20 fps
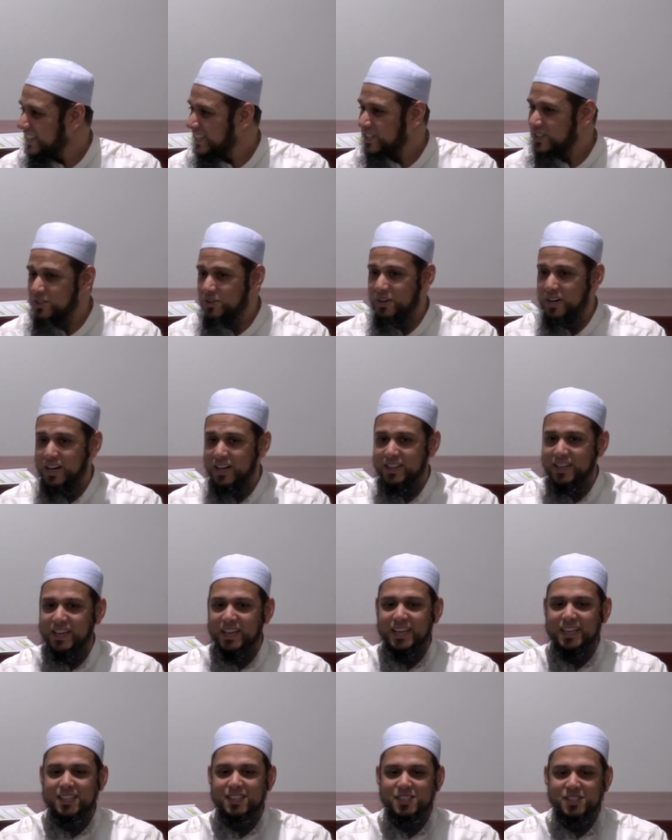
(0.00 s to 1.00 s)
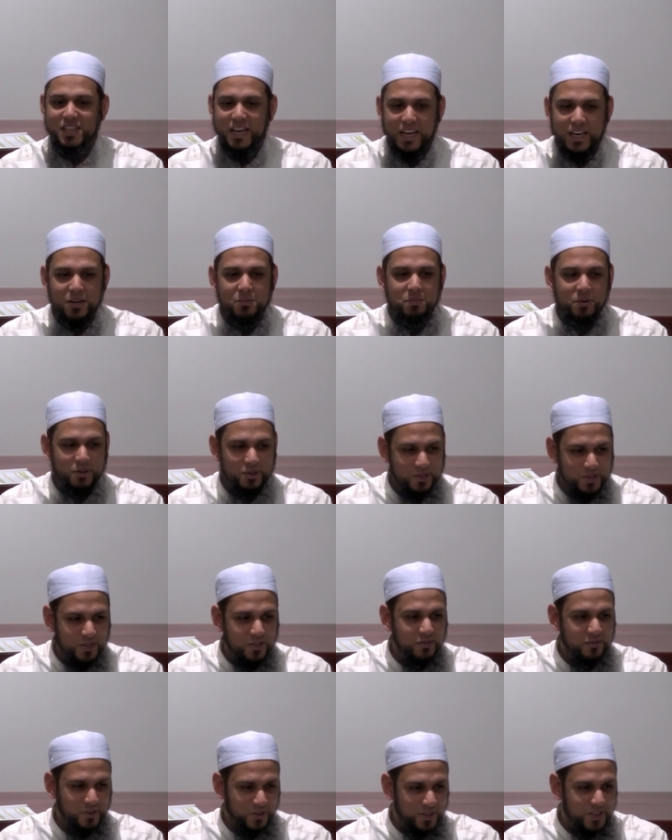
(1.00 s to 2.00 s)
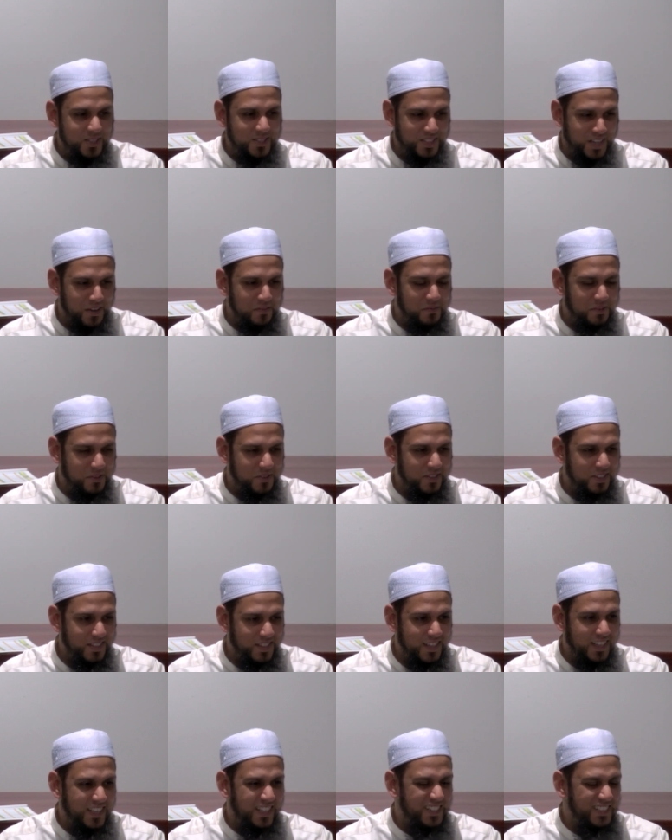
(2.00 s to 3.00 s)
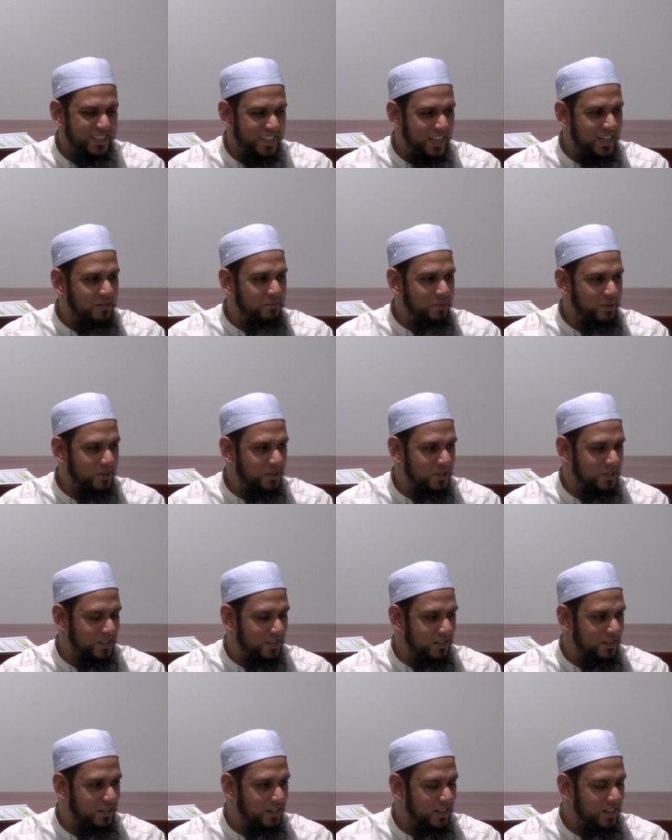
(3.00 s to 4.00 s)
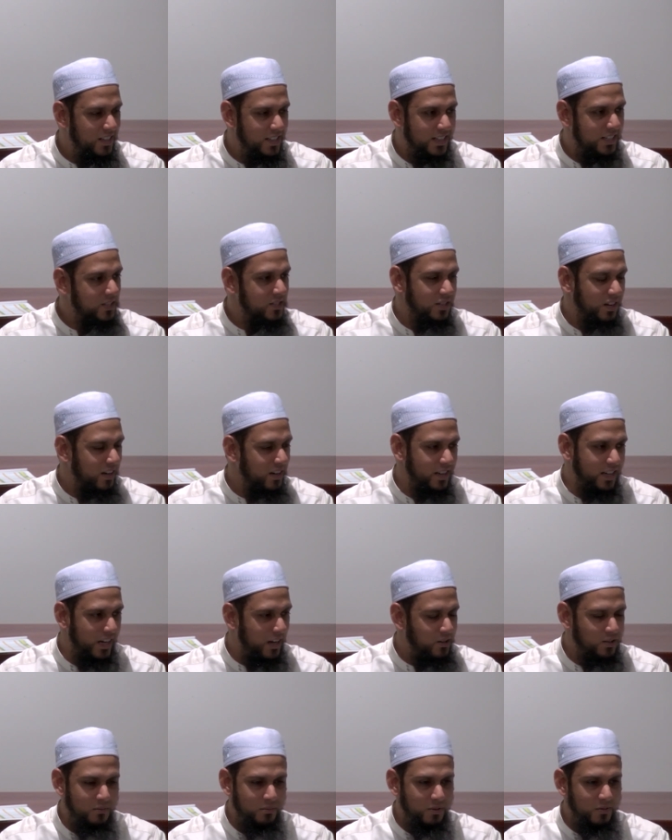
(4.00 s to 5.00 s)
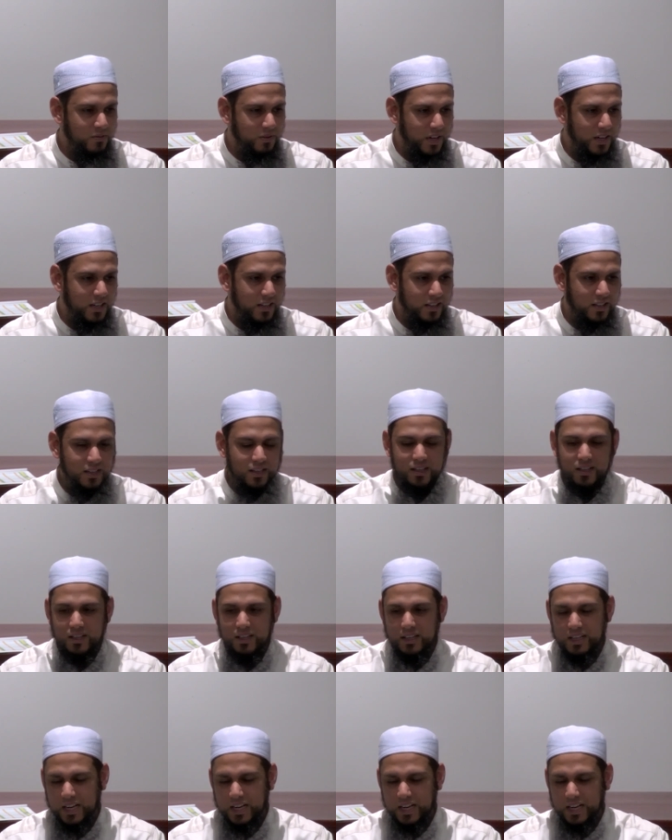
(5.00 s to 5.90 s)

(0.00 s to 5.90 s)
So the insane person, for example, the insane person is not accountable for anything